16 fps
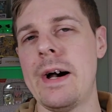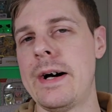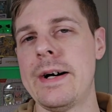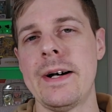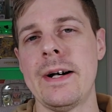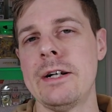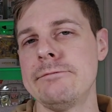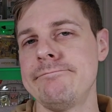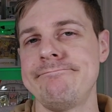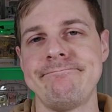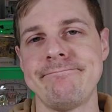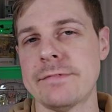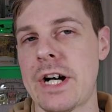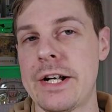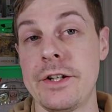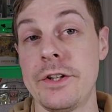I
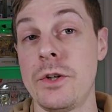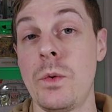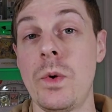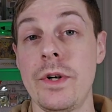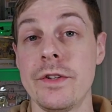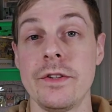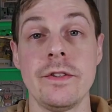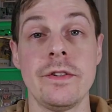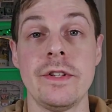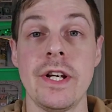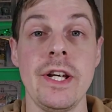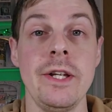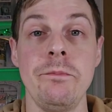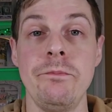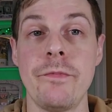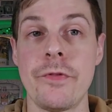don't know what
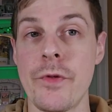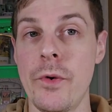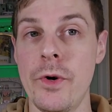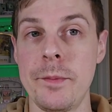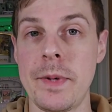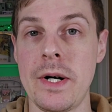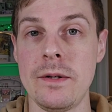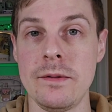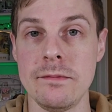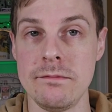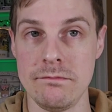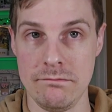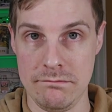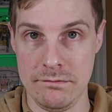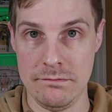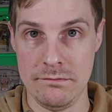they thought about
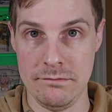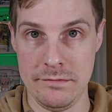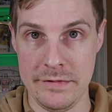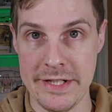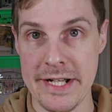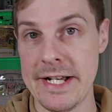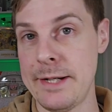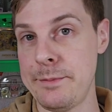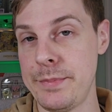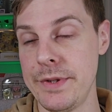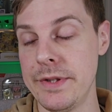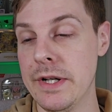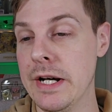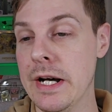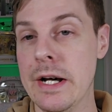there, but